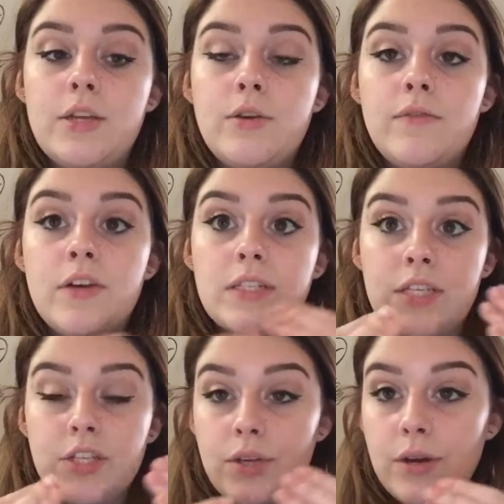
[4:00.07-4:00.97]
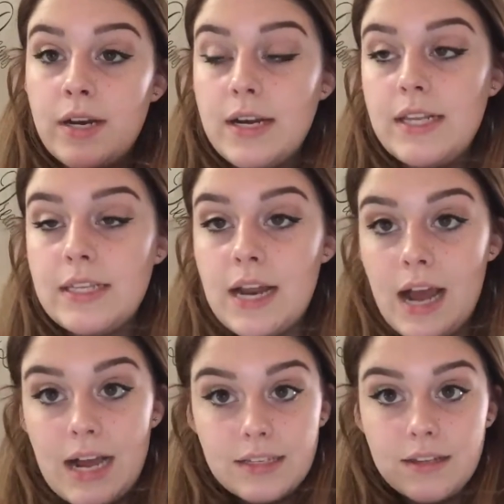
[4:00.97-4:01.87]
a university student and he's an
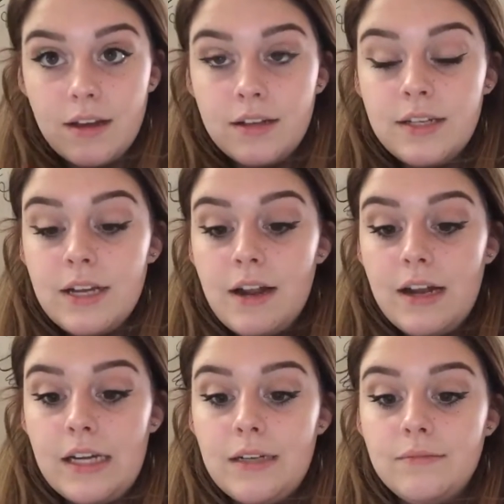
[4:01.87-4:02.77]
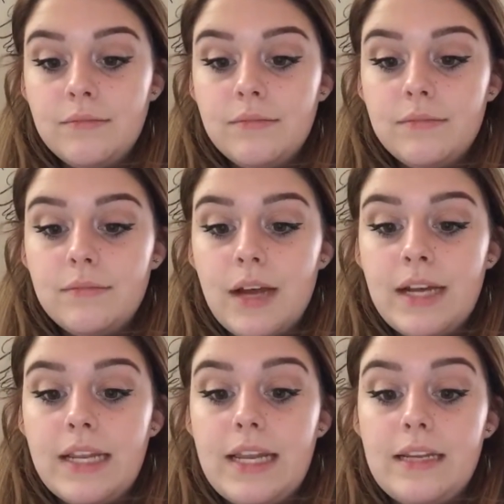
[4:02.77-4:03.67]
actor, and
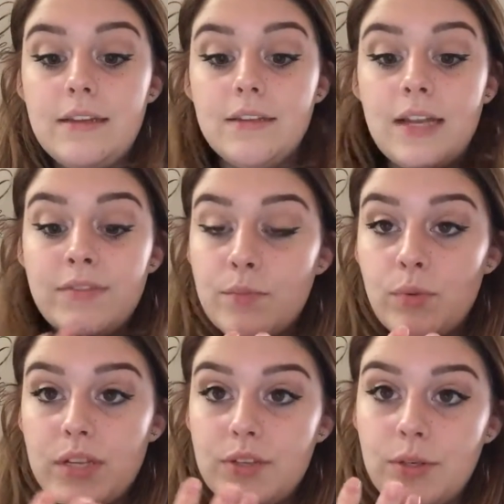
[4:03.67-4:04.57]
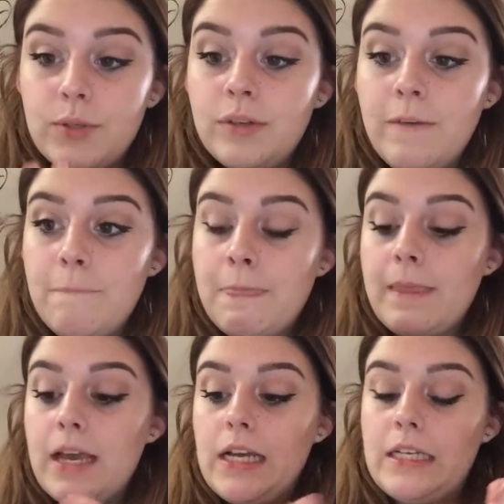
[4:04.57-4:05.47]
he lives in Bristol,
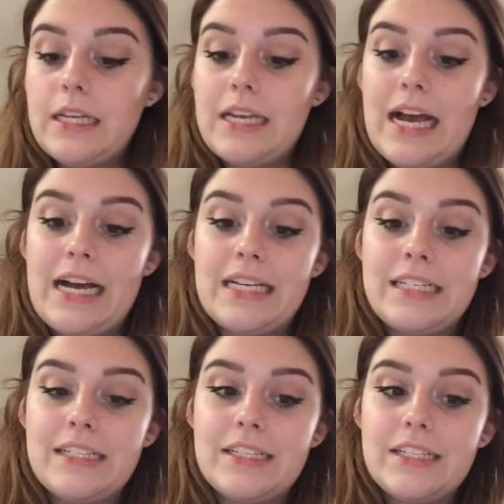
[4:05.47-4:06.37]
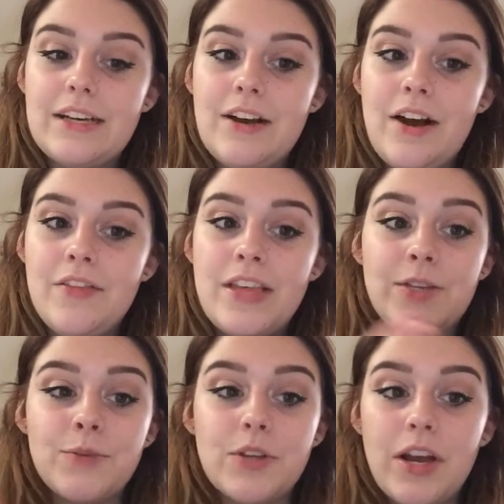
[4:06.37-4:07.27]
and
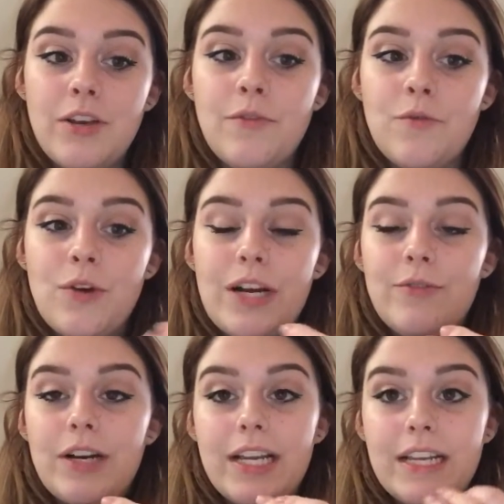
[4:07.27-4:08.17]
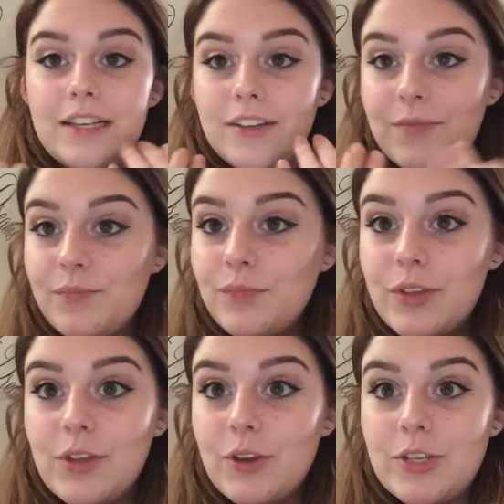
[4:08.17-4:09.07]
this was kind of a really
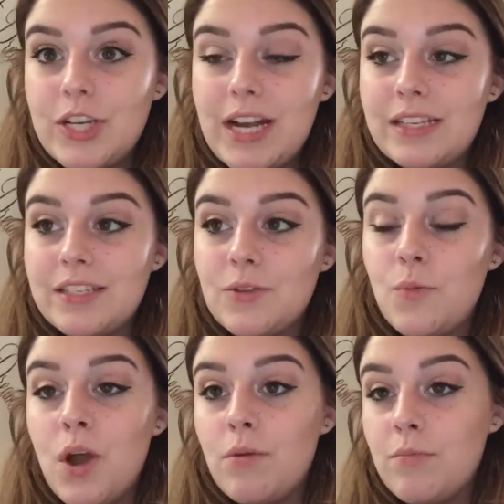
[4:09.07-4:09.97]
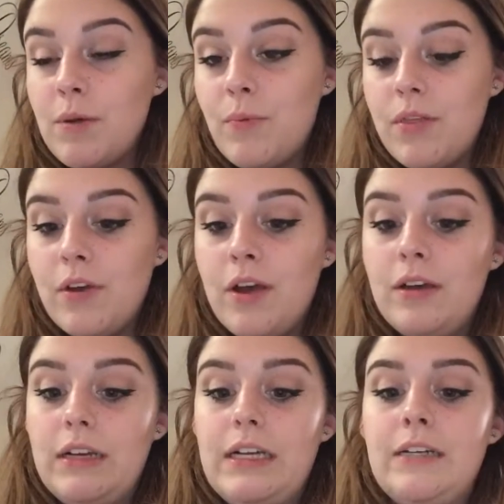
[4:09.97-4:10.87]
good chance to work with my brother,